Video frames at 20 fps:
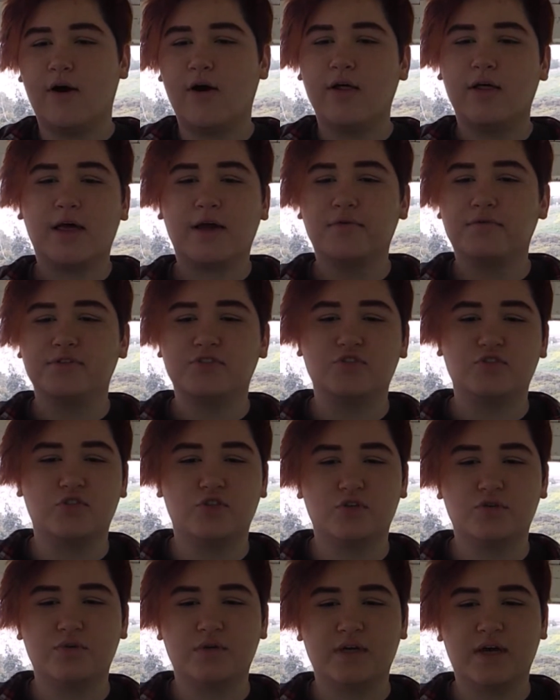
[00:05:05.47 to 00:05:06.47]
All I was
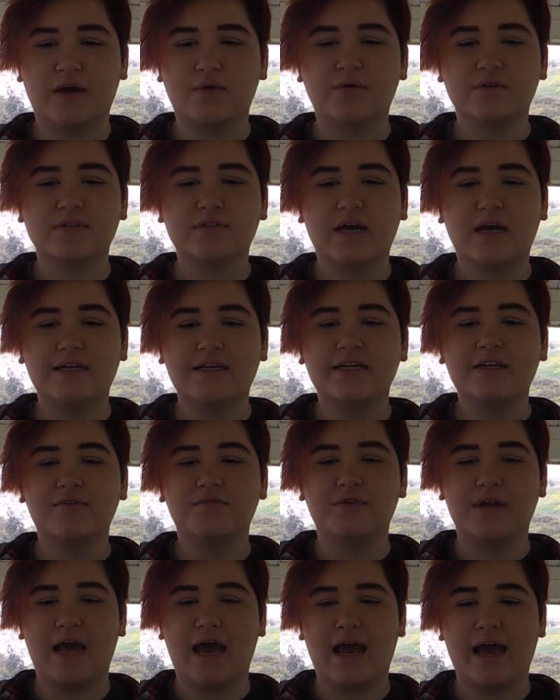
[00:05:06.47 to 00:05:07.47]
doing, I didn't
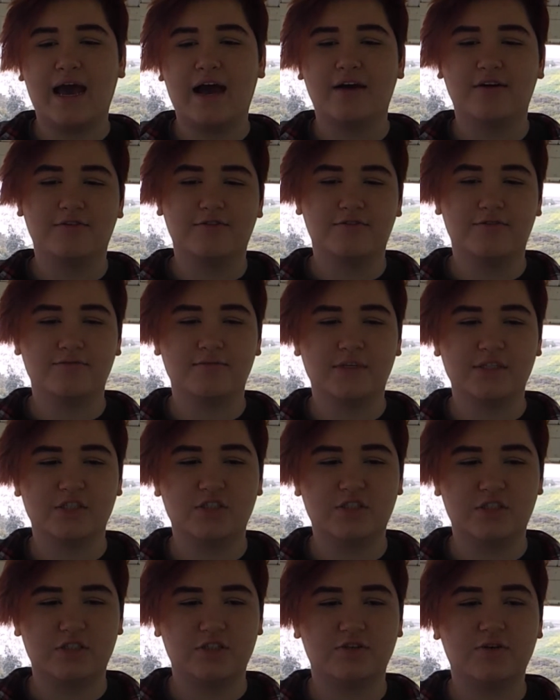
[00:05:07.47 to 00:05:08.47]
even have
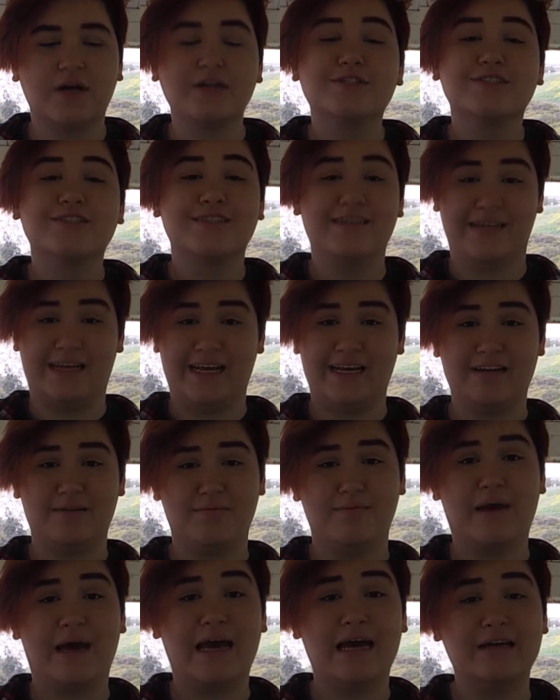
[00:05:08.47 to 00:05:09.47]
much to do. I just laid
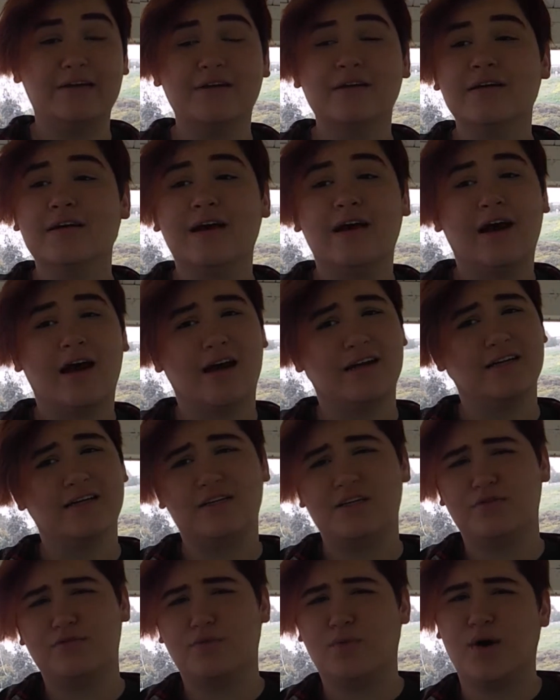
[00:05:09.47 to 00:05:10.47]
in bed. I
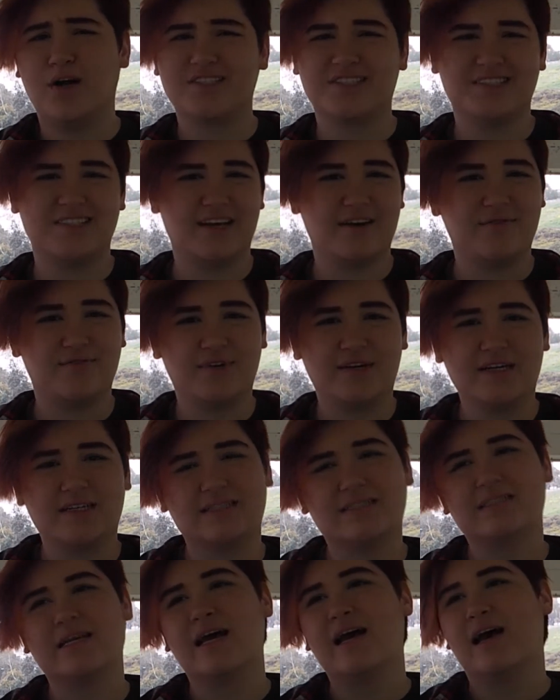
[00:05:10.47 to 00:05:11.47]
didn't even watch
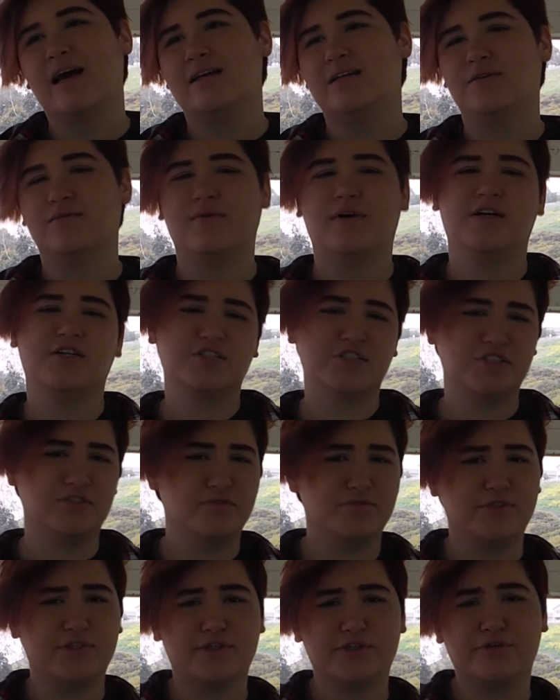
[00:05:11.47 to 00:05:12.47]
Netflix. I didn't watch
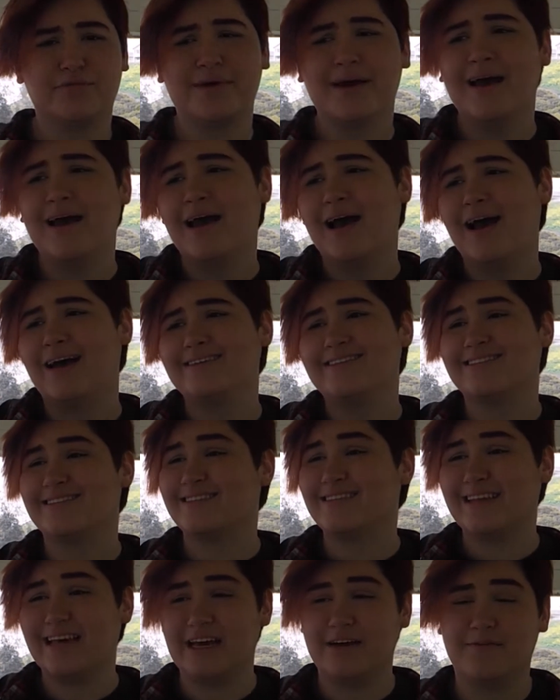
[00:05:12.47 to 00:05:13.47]
YouTube. I
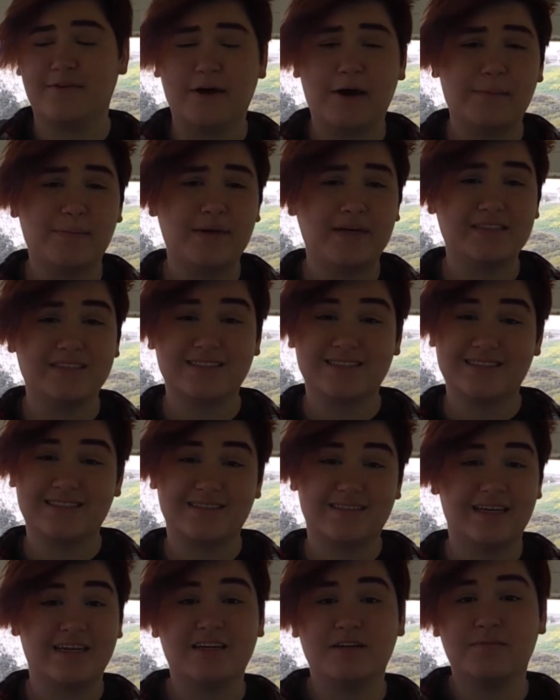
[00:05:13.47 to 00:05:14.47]
just gave up and
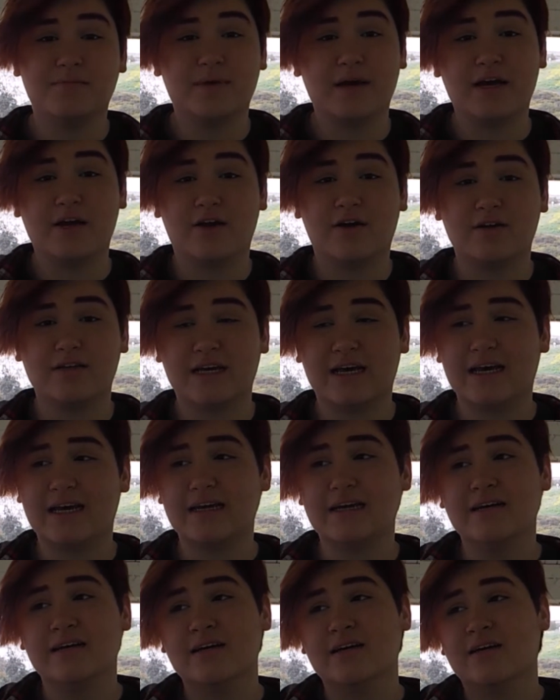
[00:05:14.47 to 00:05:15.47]
just laid in bed all
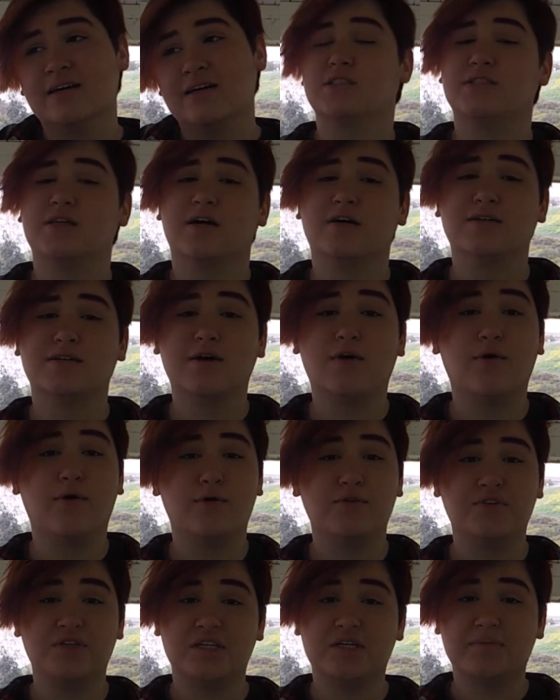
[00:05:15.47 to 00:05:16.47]
day. Just dug the
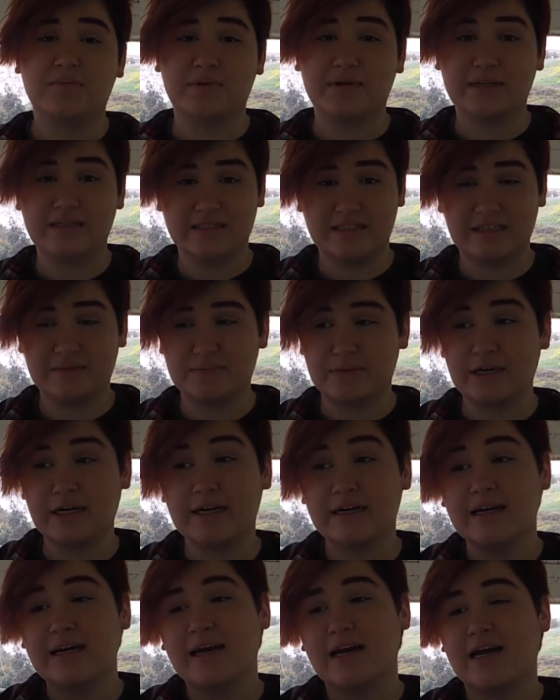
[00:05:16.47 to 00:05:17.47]
hole deeper and deeper,
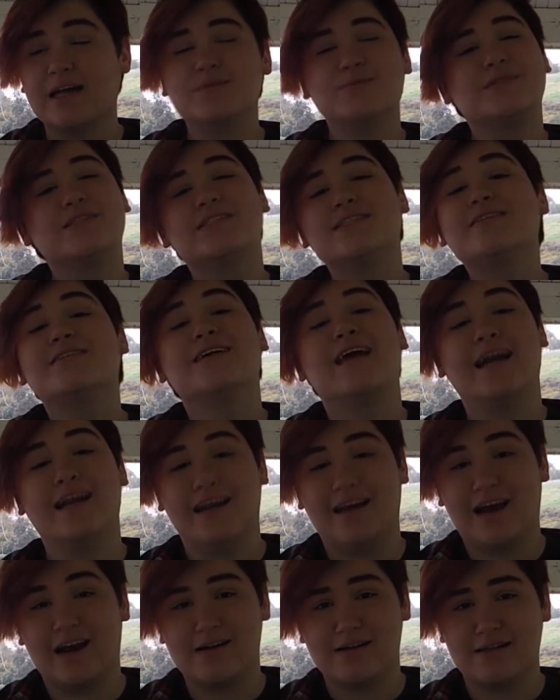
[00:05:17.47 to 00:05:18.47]
and I'm still
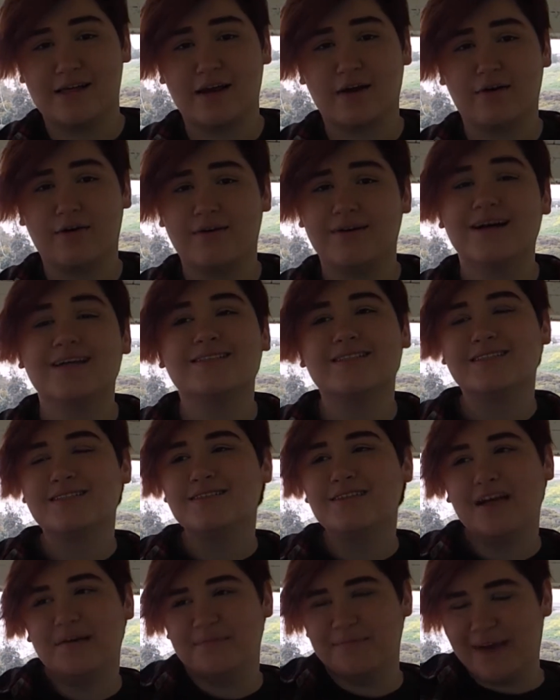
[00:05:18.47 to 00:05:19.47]
getting out of that hole. I
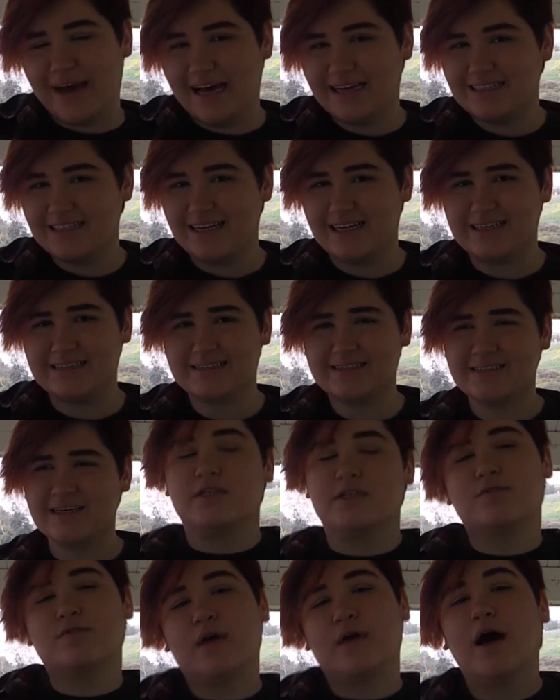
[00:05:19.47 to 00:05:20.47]
still get bad days.
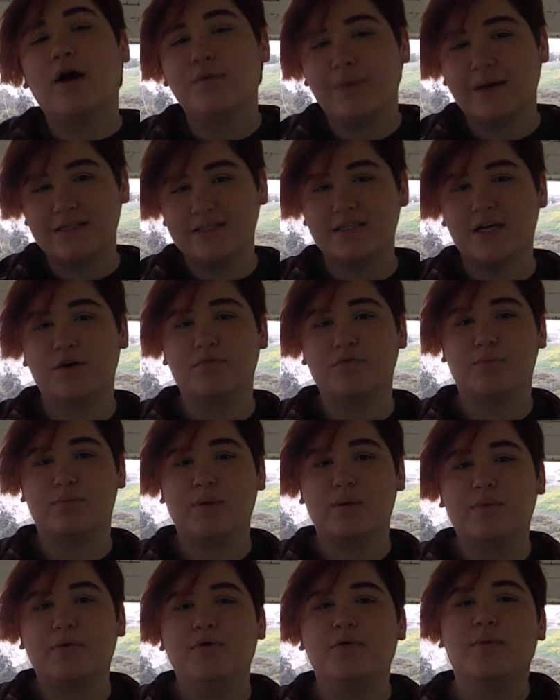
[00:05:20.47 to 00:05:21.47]
I surround myself
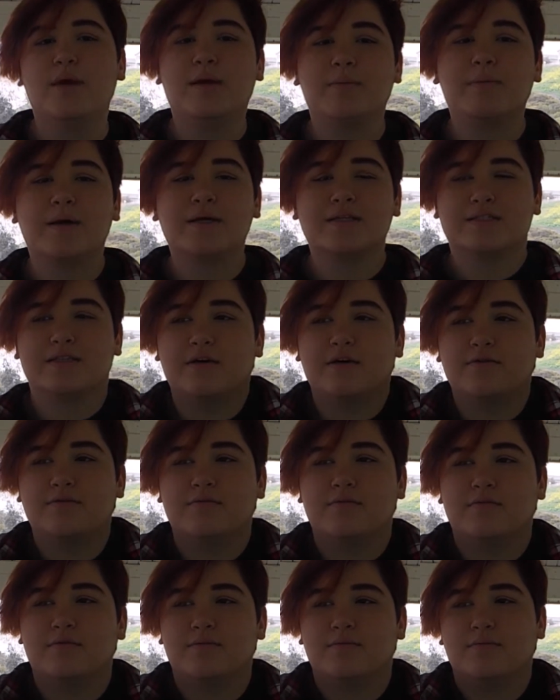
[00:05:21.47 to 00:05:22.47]
with people who
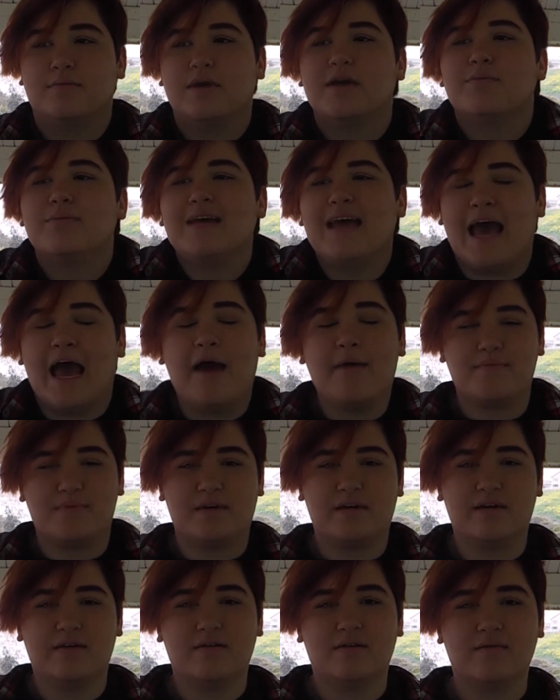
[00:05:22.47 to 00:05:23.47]
make me
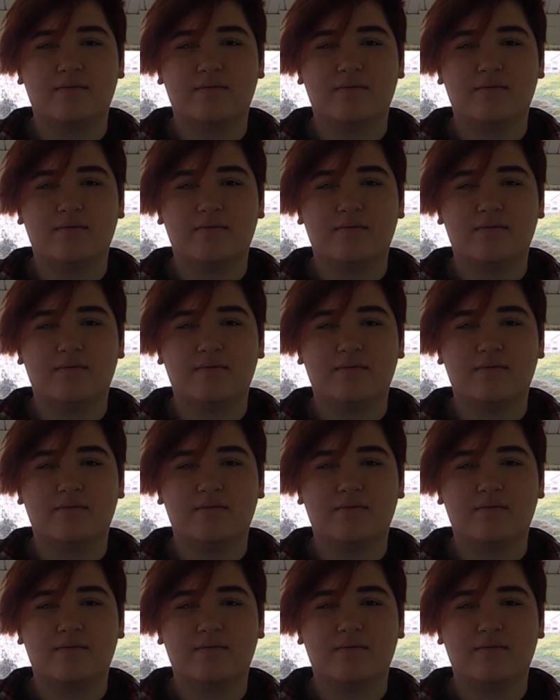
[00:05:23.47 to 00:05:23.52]
happy.